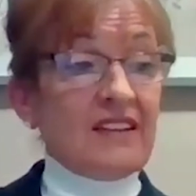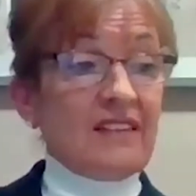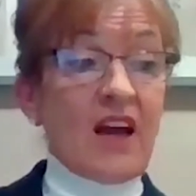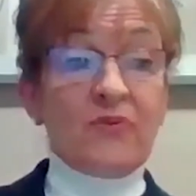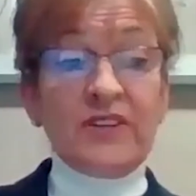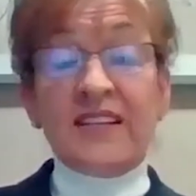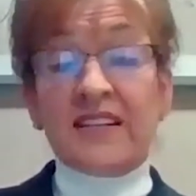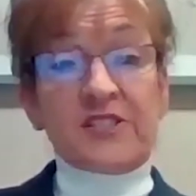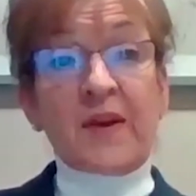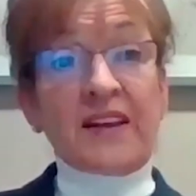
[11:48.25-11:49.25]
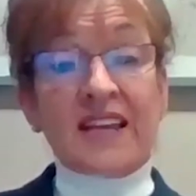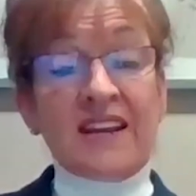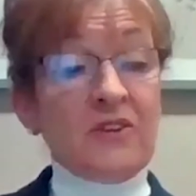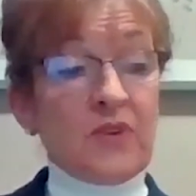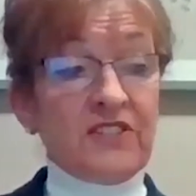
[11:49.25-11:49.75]
I wouldn't expect
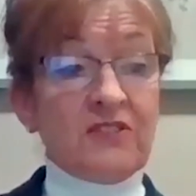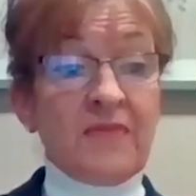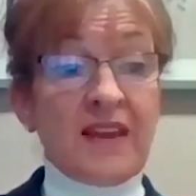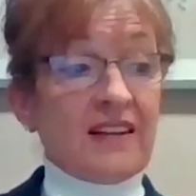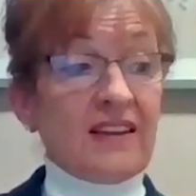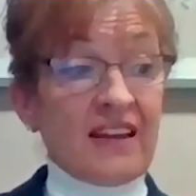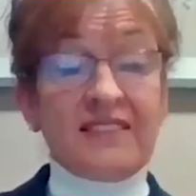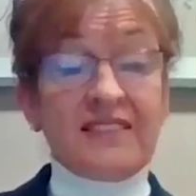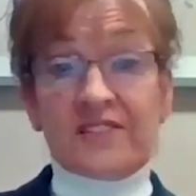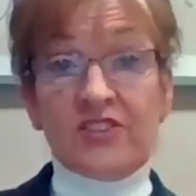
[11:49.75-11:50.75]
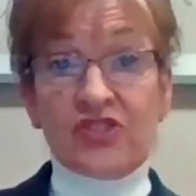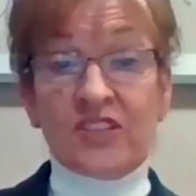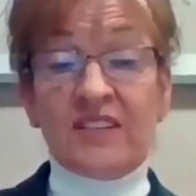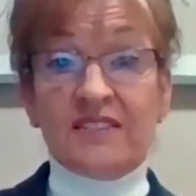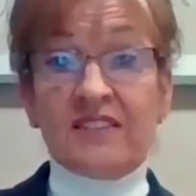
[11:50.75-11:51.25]
anyone to make a decision
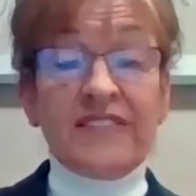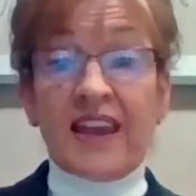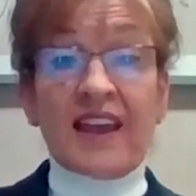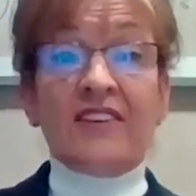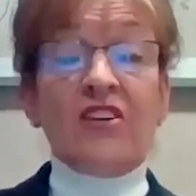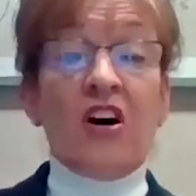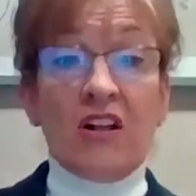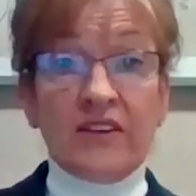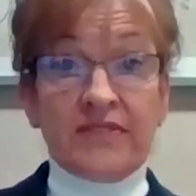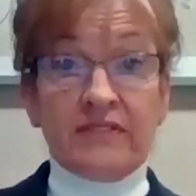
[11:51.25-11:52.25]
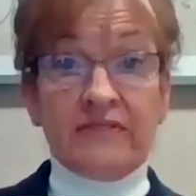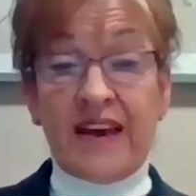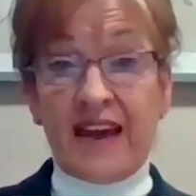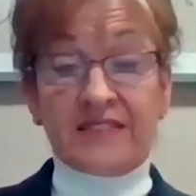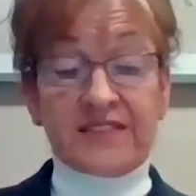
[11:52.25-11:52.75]
until they had all of the
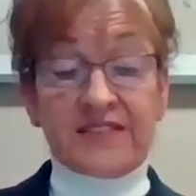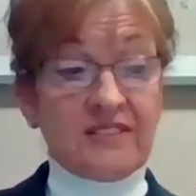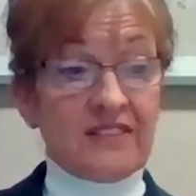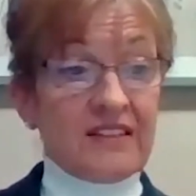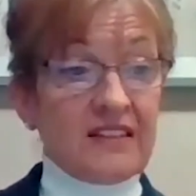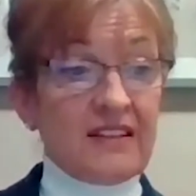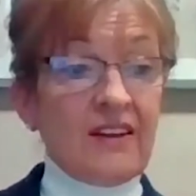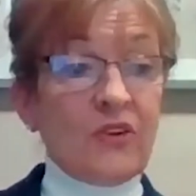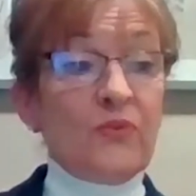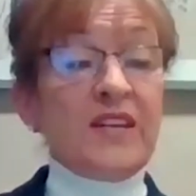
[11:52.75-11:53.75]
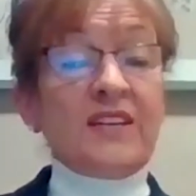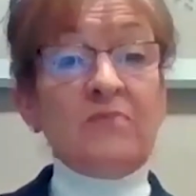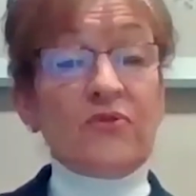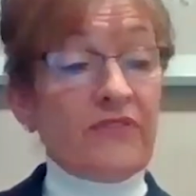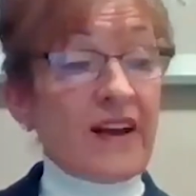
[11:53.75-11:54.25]
facts. We can
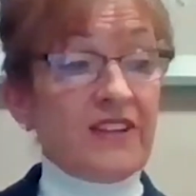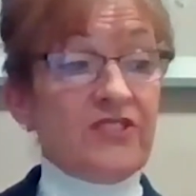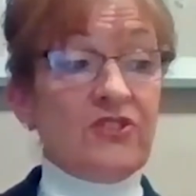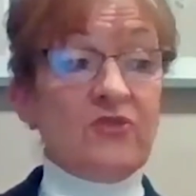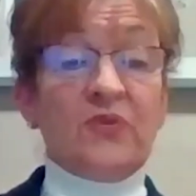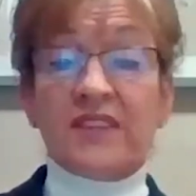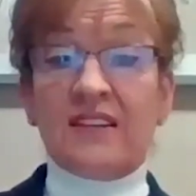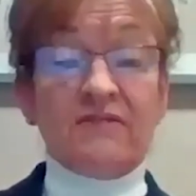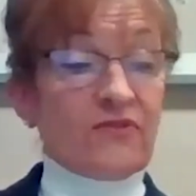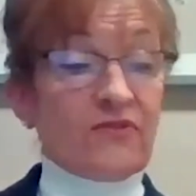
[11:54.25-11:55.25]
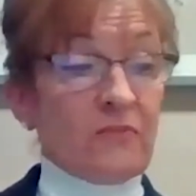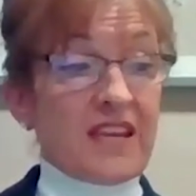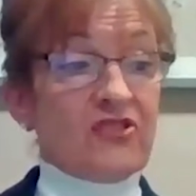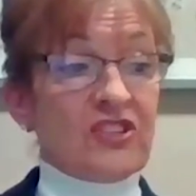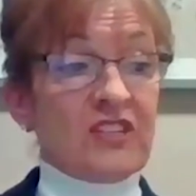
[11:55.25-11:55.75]
provide you with
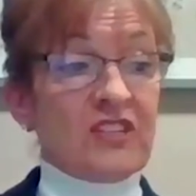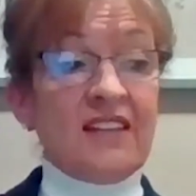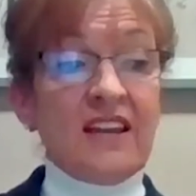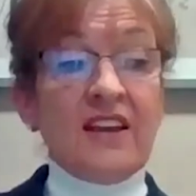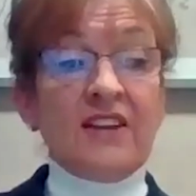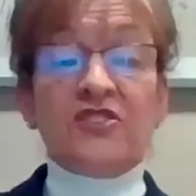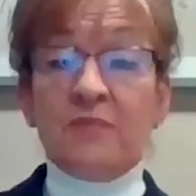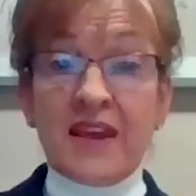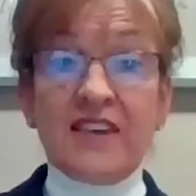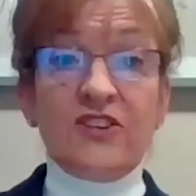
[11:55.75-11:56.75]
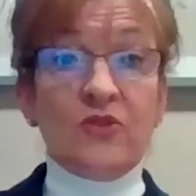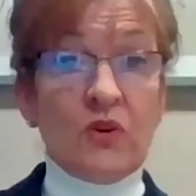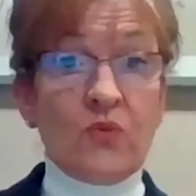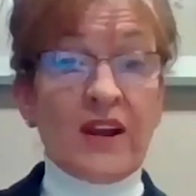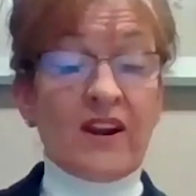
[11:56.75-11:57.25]
information to make you
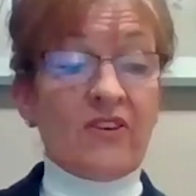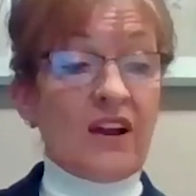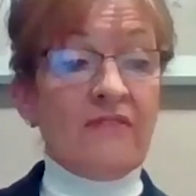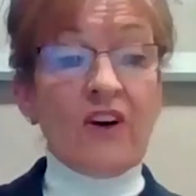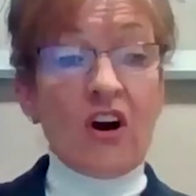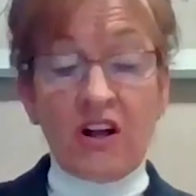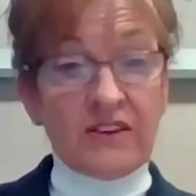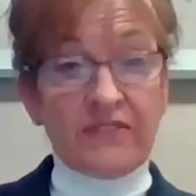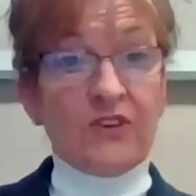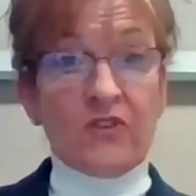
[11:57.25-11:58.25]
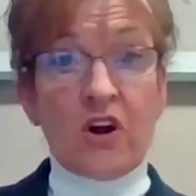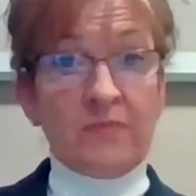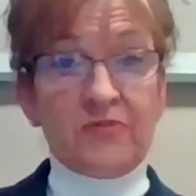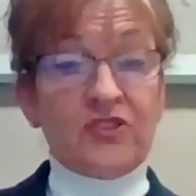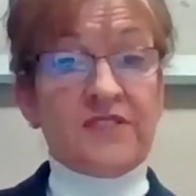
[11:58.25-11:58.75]
aware of all of your
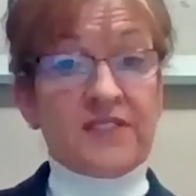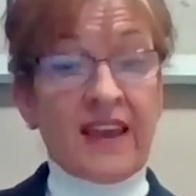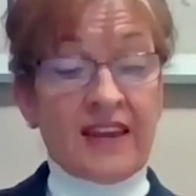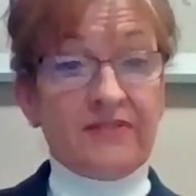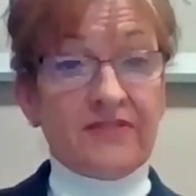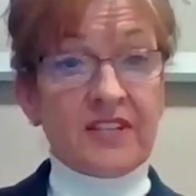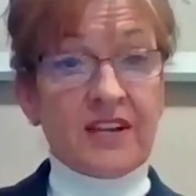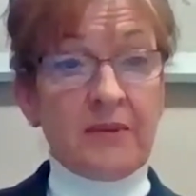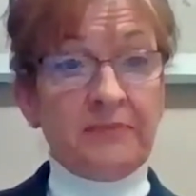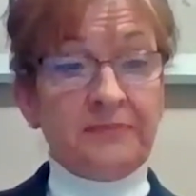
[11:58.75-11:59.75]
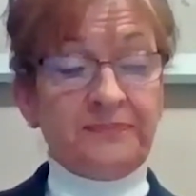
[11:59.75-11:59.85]
options ahead of time.